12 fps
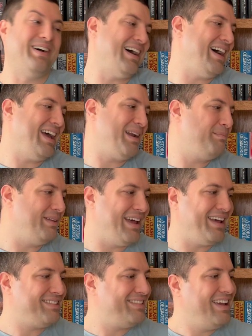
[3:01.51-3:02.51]
I had a
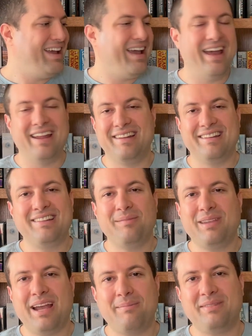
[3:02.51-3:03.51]
blast, and
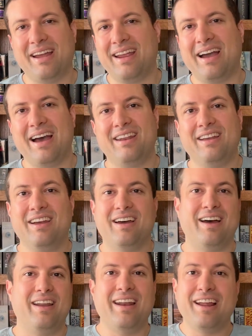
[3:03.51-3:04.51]
sometimes I got
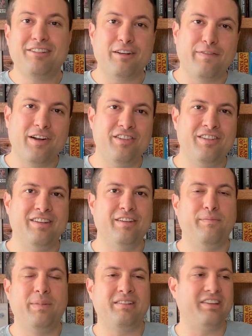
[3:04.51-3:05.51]
nicer versions of
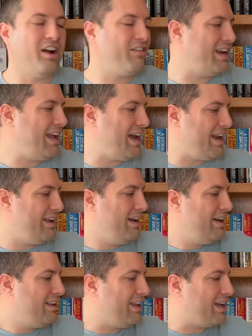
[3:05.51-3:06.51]
books I already had.
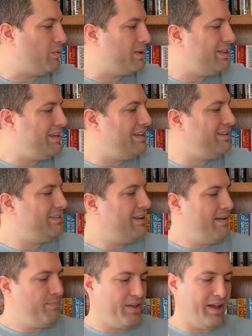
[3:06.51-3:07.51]
Like with these,
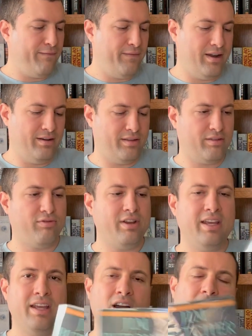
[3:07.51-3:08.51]
I found
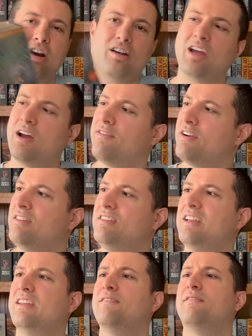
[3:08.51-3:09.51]
3 hardcovers
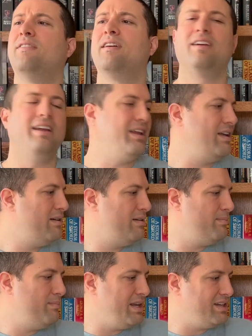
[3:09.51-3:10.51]
in a very
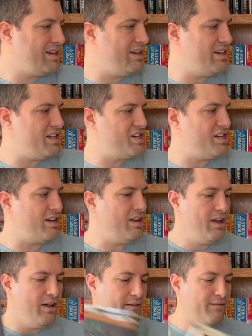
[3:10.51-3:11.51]
mint condition
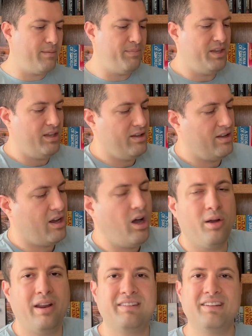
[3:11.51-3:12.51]
from the
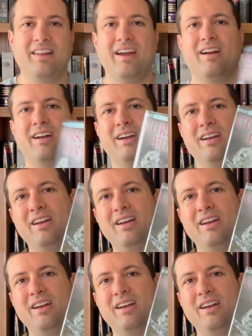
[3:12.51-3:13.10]
Codex Alera